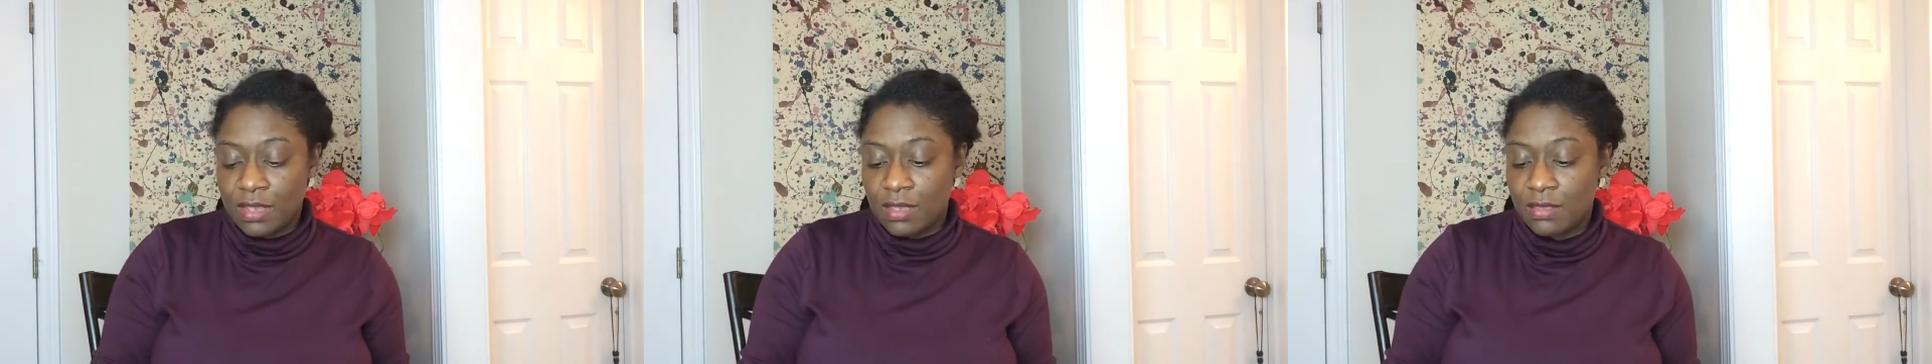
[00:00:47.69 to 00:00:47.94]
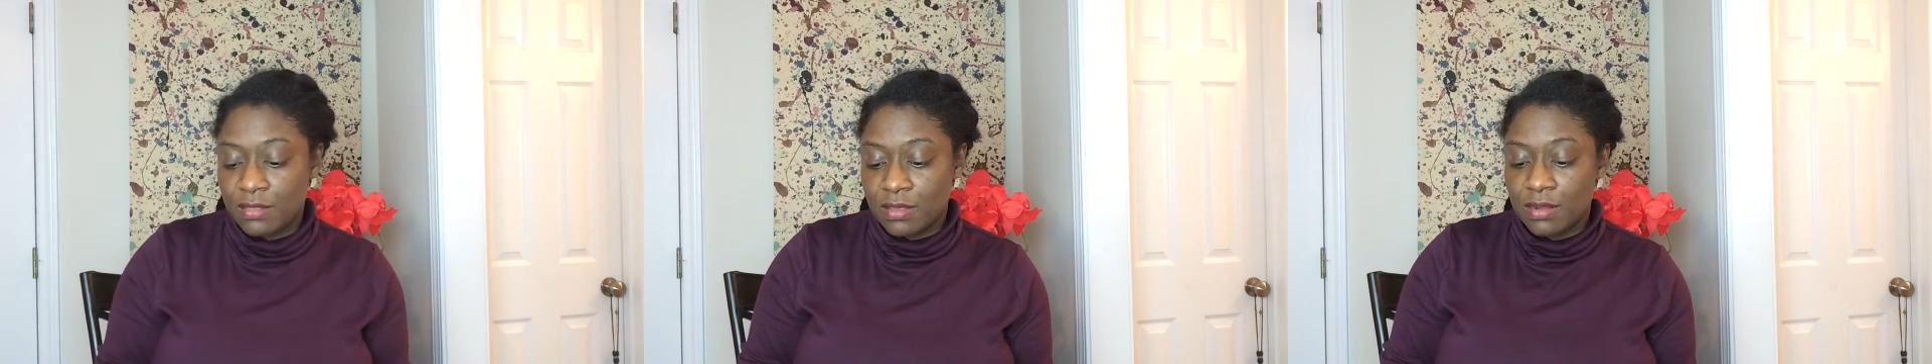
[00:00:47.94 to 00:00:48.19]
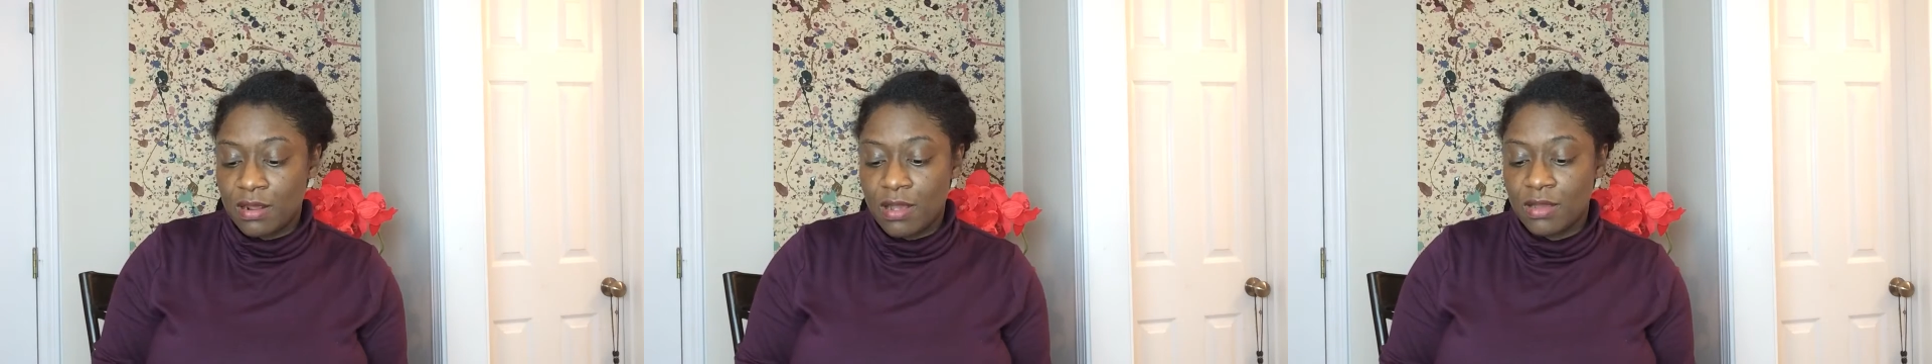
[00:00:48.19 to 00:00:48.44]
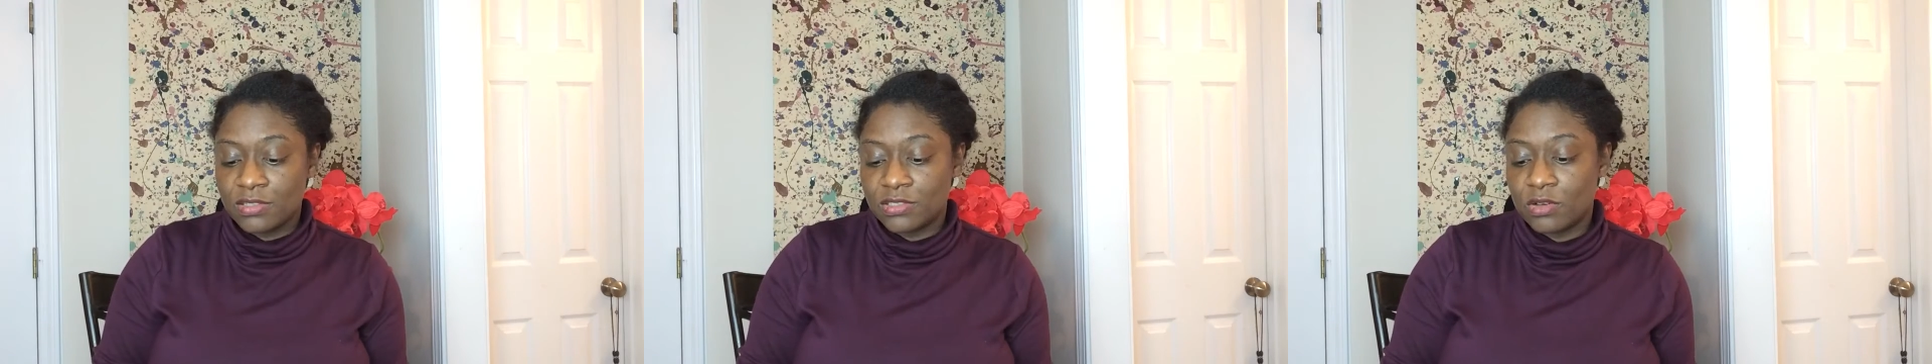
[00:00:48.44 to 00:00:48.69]
and then
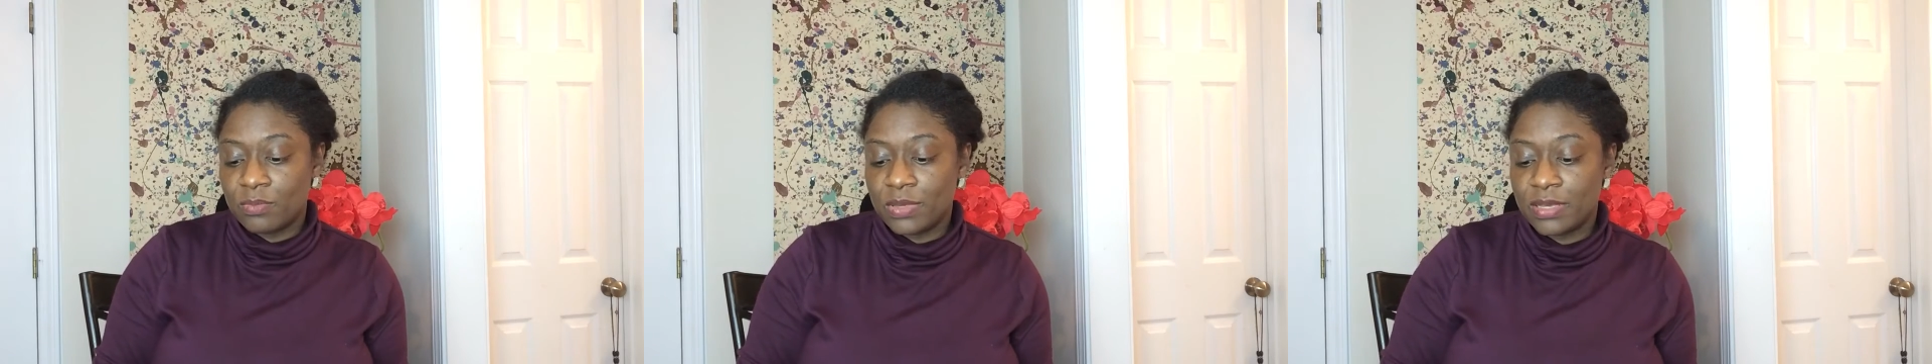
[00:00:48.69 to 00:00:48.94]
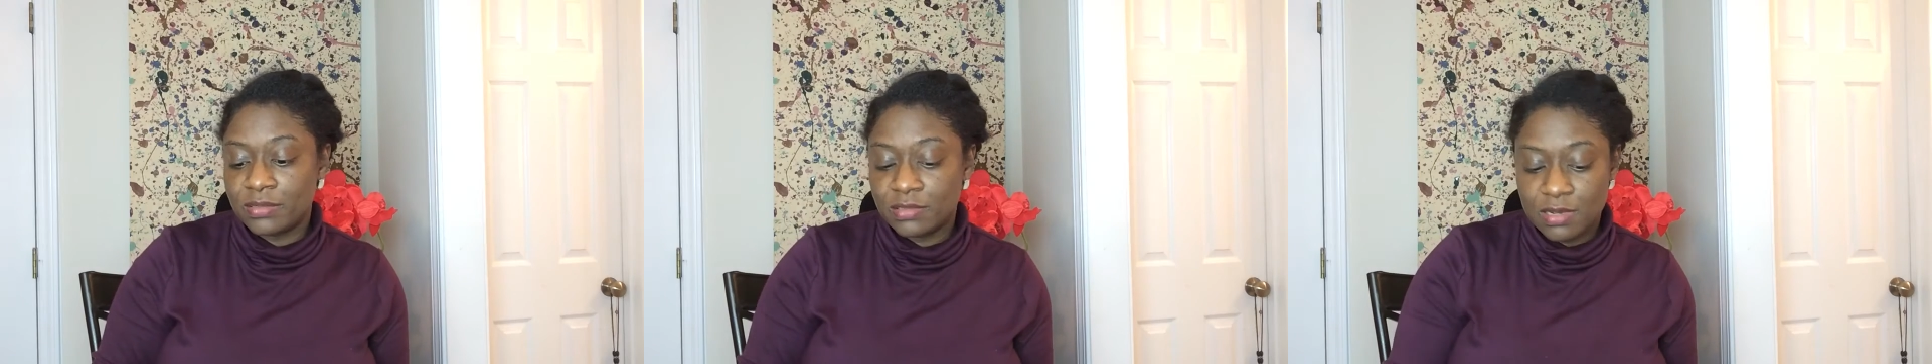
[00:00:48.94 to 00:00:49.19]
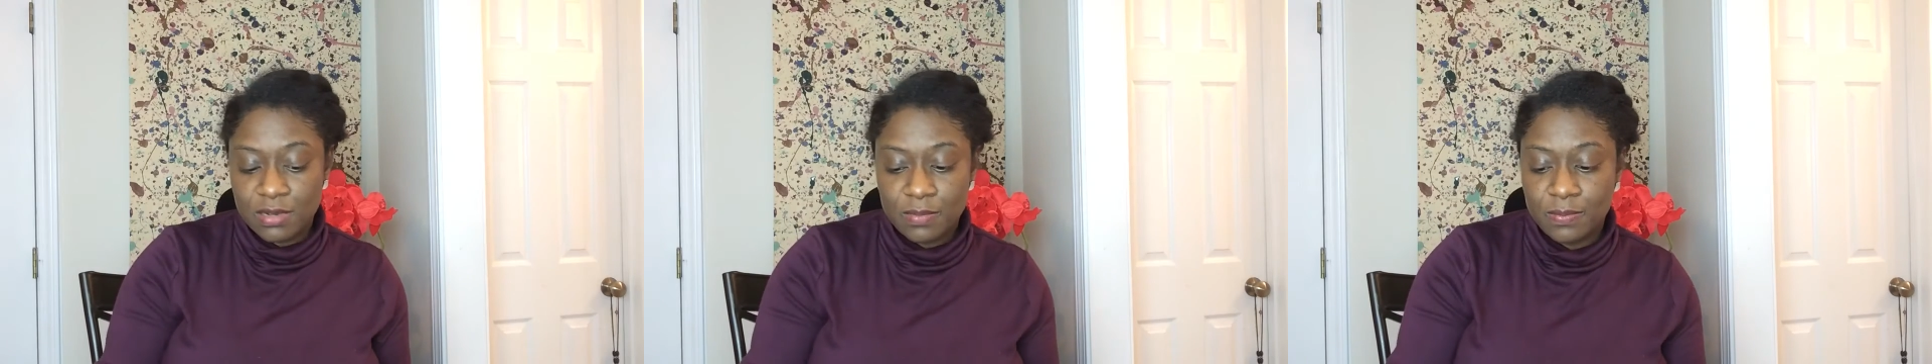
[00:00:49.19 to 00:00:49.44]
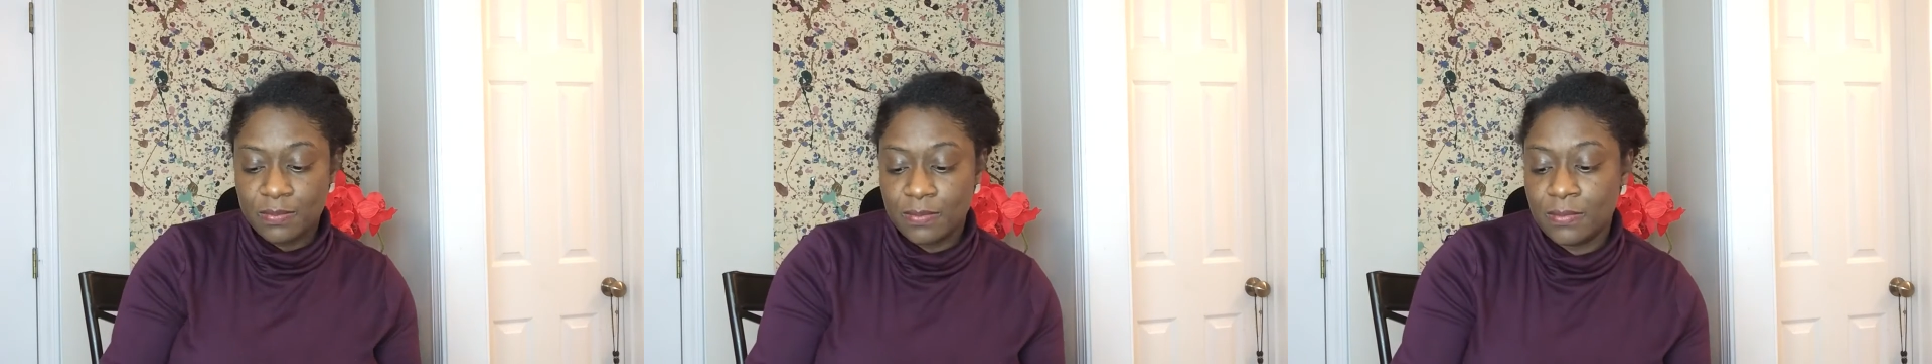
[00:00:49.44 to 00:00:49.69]
I also picked up